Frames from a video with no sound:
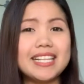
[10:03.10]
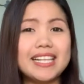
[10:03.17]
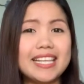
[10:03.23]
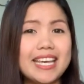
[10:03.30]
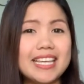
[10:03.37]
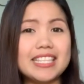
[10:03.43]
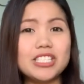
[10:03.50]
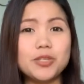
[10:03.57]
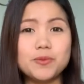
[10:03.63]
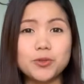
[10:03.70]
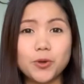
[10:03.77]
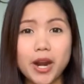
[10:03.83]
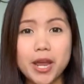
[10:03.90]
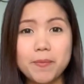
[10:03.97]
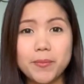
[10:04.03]
click the
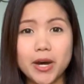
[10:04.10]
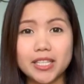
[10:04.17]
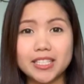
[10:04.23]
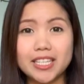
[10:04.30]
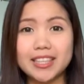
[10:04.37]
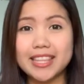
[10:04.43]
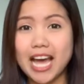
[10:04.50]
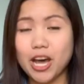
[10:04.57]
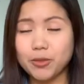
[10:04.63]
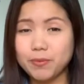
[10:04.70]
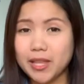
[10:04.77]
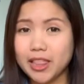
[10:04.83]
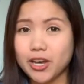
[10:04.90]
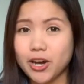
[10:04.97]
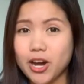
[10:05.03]
subscribe button down
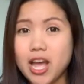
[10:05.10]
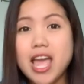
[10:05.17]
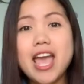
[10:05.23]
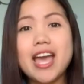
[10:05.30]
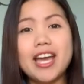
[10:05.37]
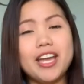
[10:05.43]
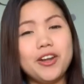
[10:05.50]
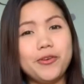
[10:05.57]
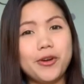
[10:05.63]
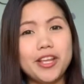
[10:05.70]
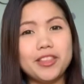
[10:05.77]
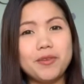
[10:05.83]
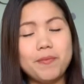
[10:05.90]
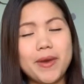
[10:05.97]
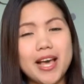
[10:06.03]
below and ring the
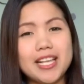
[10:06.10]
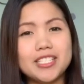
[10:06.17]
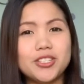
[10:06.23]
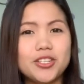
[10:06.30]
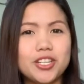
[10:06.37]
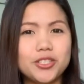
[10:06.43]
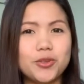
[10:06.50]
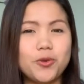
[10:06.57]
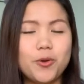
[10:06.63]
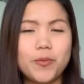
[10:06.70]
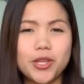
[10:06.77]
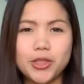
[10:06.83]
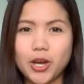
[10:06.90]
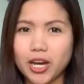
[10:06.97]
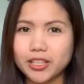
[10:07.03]
bell so that you will be
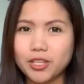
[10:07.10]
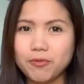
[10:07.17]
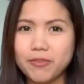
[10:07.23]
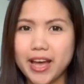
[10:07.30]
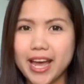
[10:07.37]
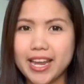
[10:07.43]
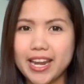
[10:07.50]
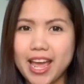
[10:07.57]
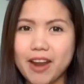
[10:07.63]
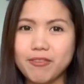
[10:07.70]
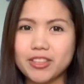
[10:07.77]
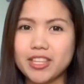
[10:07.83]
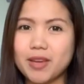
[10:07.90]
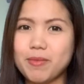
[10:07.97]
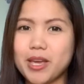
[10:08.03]
notified every
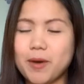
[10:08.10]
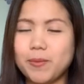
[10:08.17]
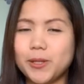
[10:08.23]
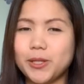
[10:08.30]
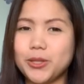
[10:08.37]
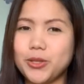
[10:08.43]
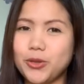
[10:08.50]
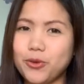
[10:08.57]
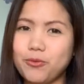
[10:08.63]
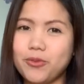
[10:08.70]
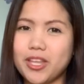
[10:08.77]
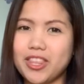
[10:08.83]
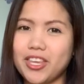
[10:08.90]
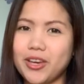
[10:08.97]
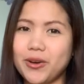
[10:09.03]
time I upload new
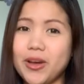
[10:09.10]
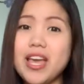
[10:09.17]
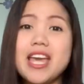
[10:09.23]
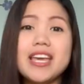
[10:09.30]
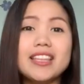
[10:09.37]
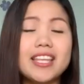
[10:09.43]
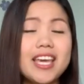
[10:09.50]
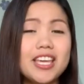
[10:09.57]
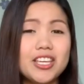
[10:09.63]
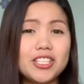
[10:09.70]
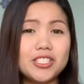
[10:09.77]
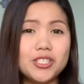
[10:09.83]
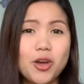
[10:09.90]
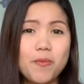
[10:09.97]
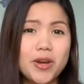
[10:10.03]
video. Thank you
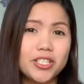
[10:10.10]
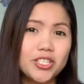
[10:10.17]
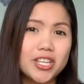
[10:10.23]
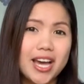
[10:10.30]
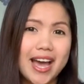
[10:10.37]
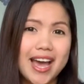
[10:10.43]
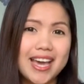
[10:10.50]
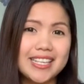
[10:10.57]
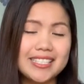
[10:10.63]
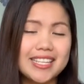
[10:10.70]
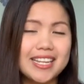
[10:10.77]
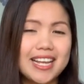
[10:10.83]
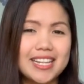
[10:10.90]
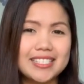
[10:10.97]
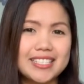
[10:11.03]
so much, guys, and
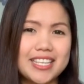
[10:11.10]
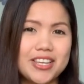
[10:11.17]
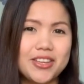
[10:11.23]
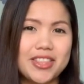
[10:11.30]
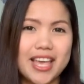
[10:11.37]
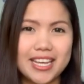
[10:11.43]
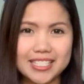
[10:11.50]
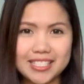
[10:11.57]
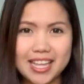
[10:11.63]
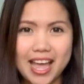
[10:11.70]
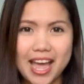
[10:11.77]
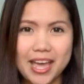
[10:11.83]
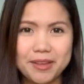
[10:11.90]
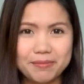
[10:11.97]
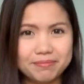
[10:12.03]
I'll see you next
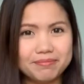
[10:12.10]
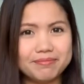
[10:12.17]
time.